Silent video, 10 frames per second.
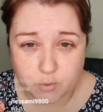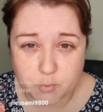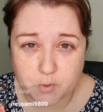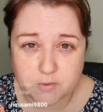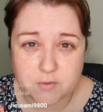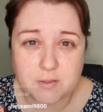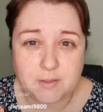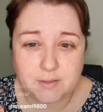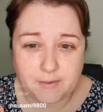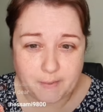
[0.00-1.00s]
Which ones?
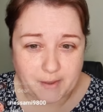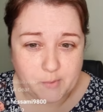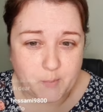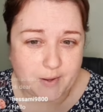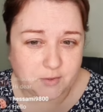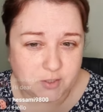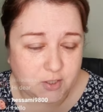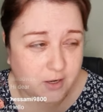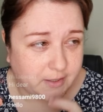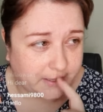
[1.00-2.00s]
I'm about to
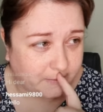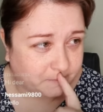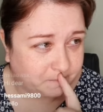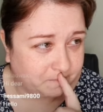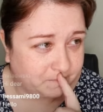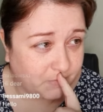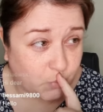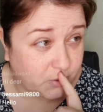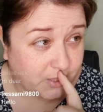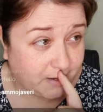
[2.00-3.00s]
start now.
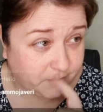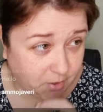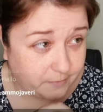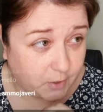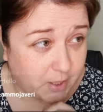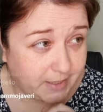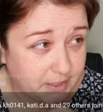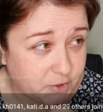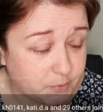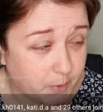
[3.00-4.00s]
What do you have? Have you got
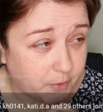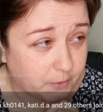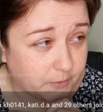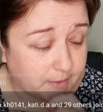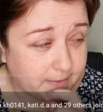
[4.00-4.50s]
English tomorrow?